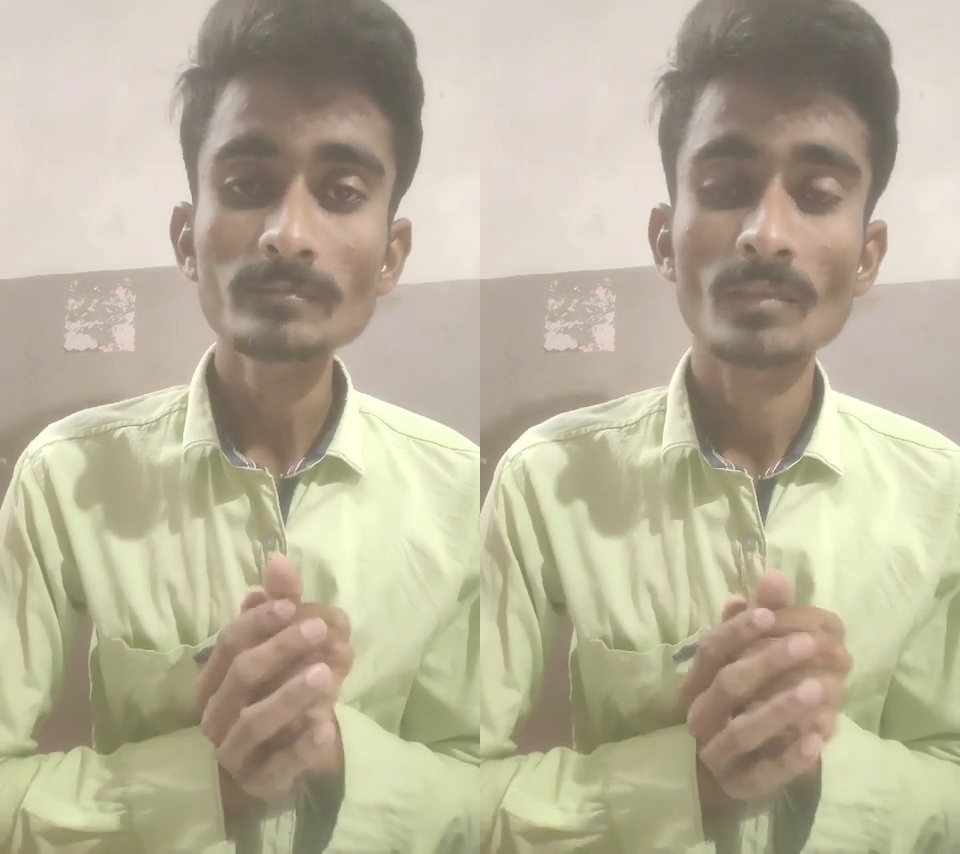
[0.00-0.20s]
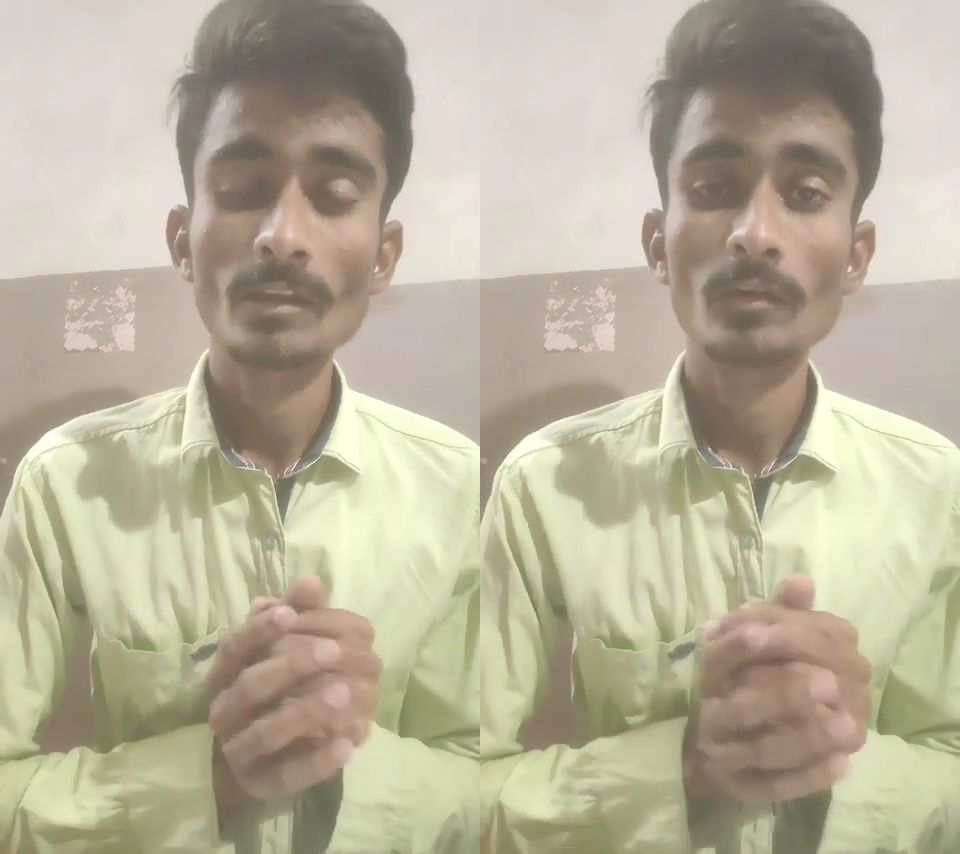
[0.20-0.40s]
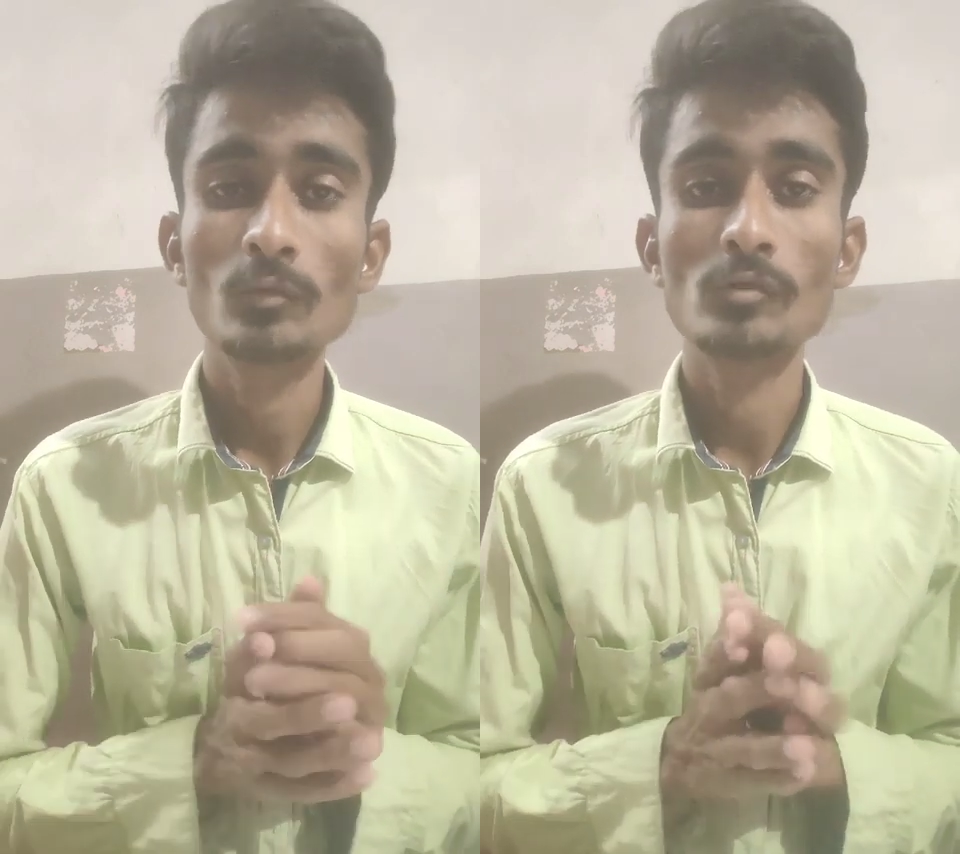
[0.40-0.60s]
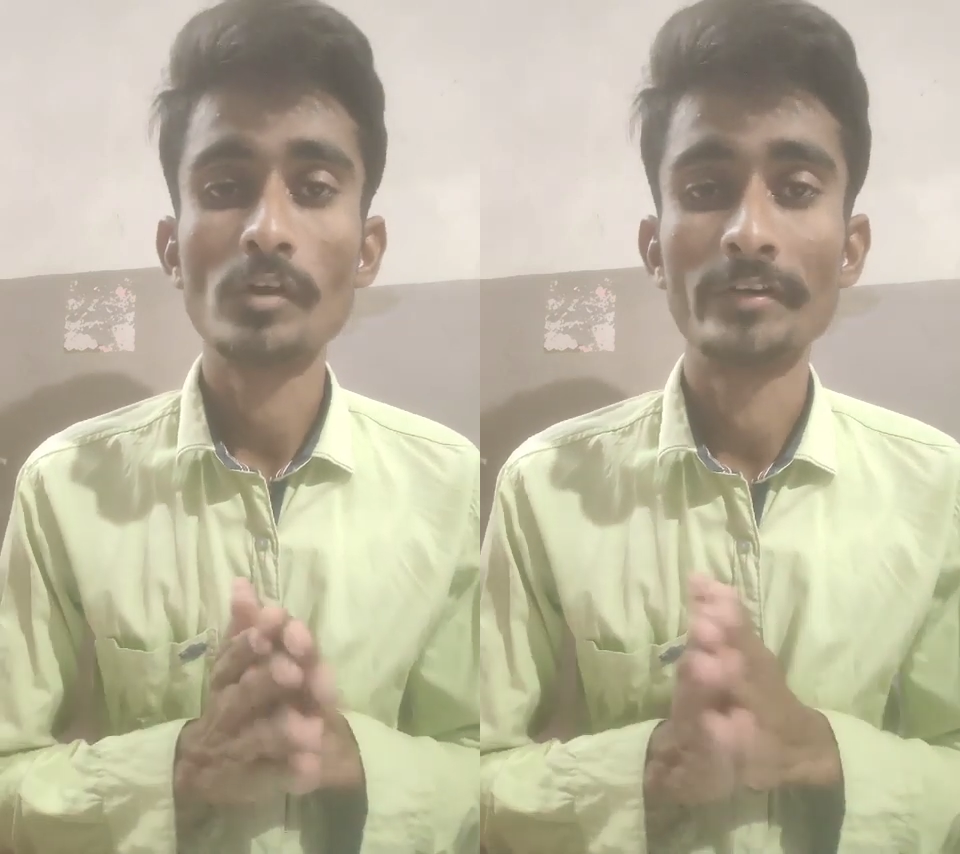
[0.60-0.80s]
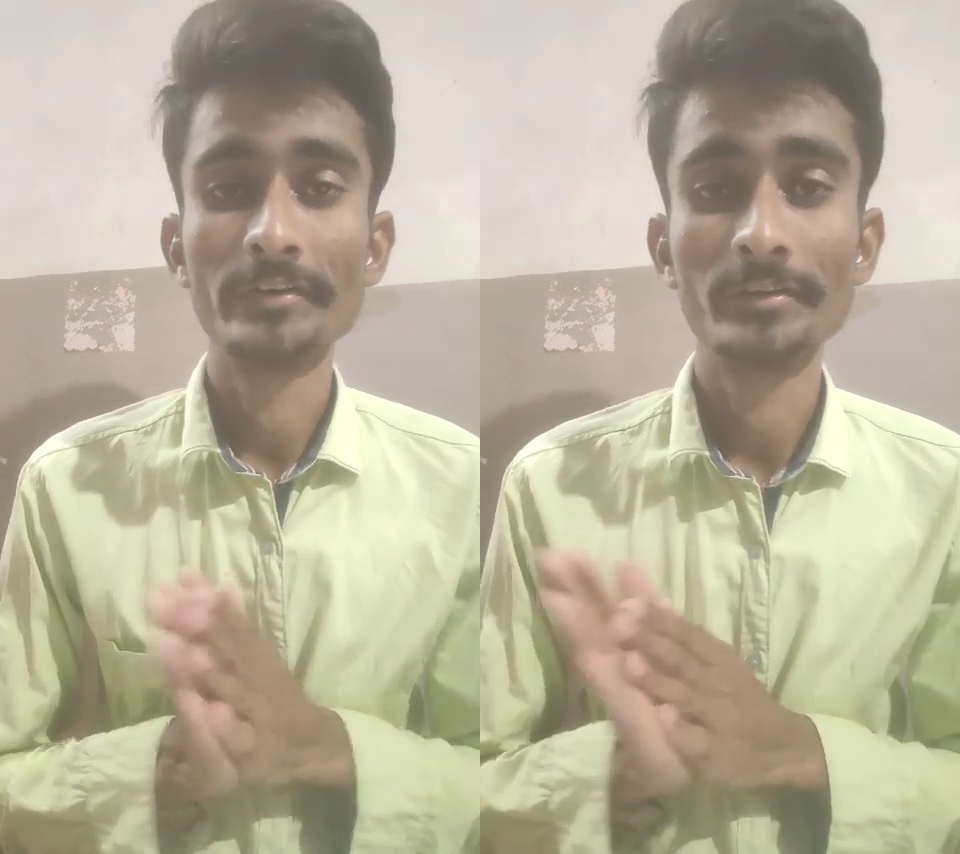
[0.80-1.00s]
Now,
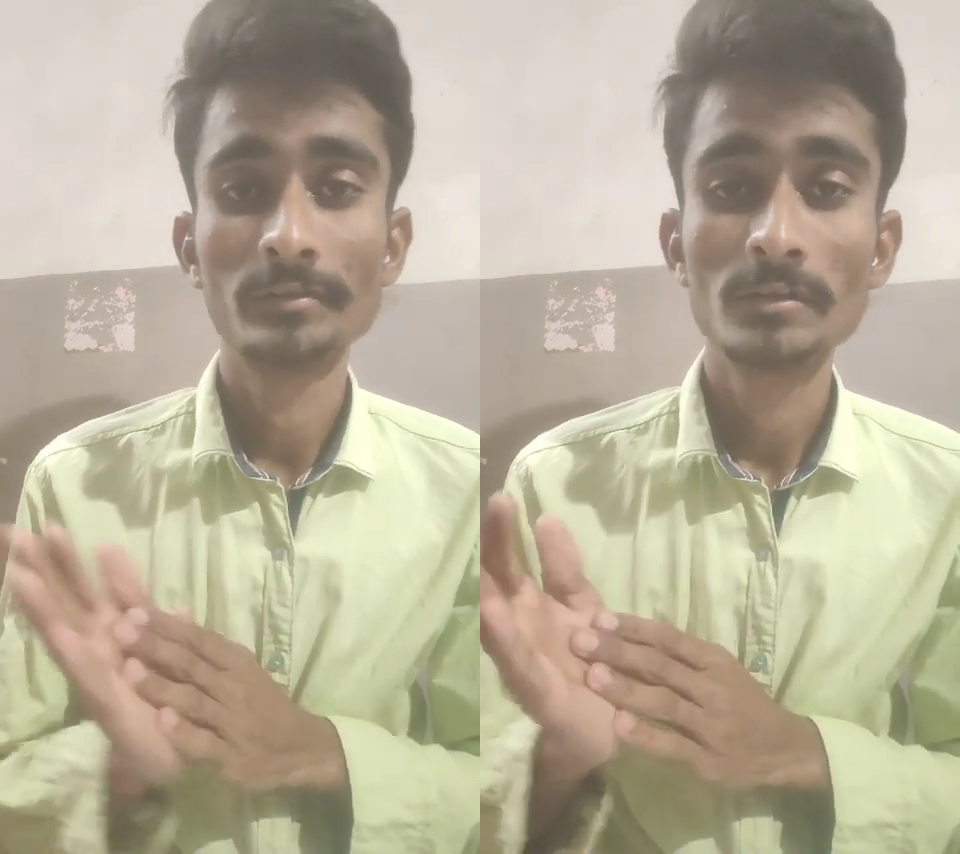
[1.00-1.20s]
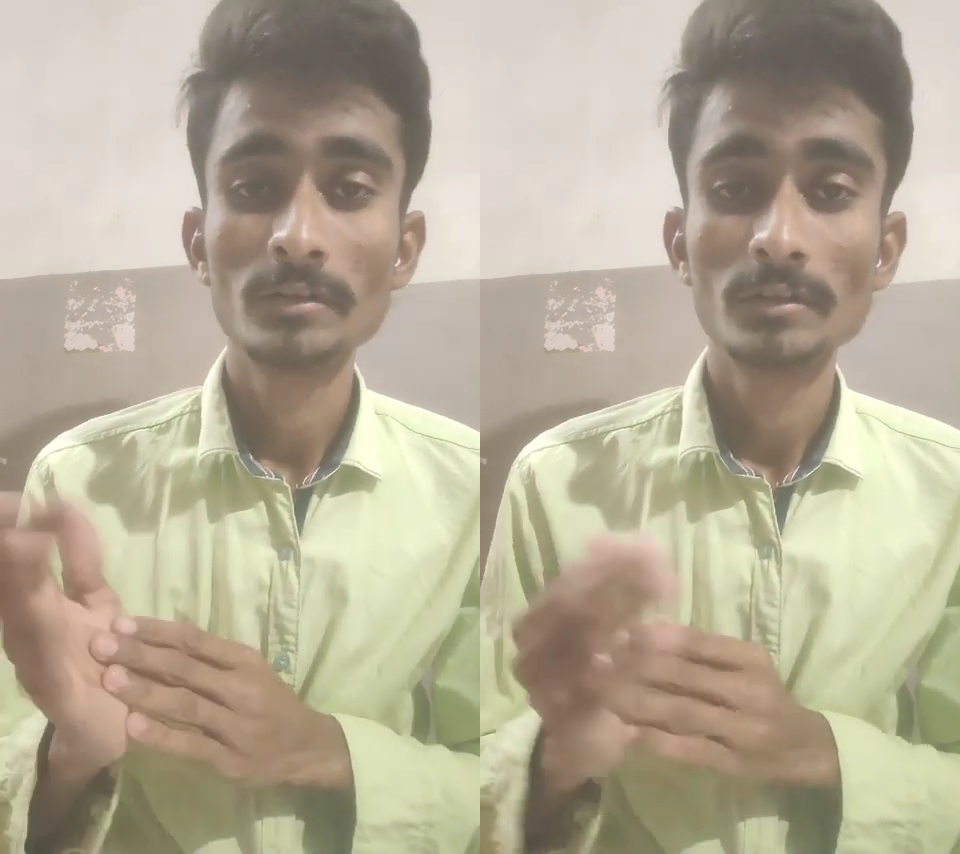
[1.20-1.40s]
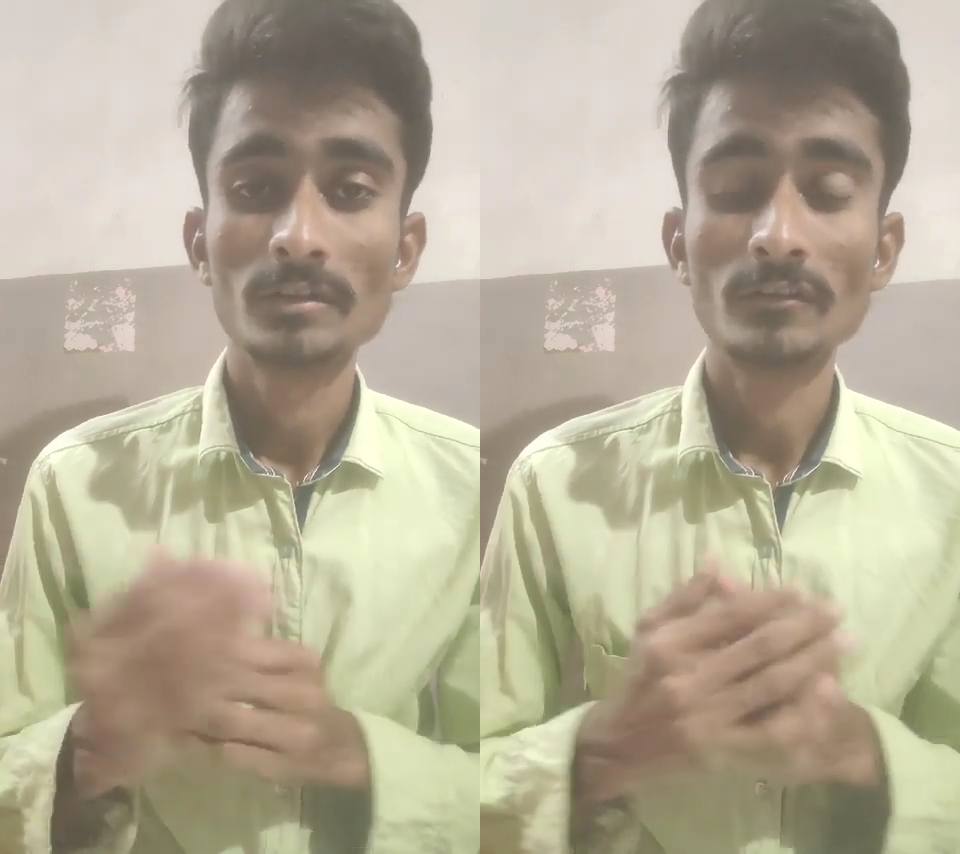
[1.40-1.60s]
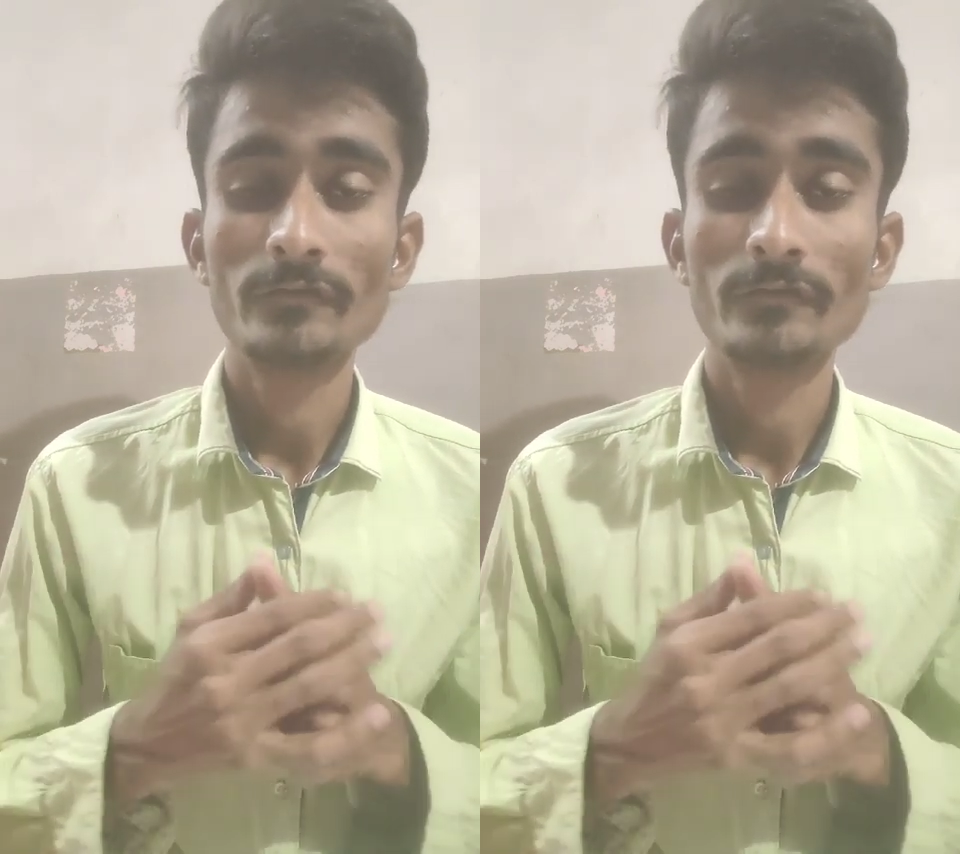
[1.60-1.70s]
the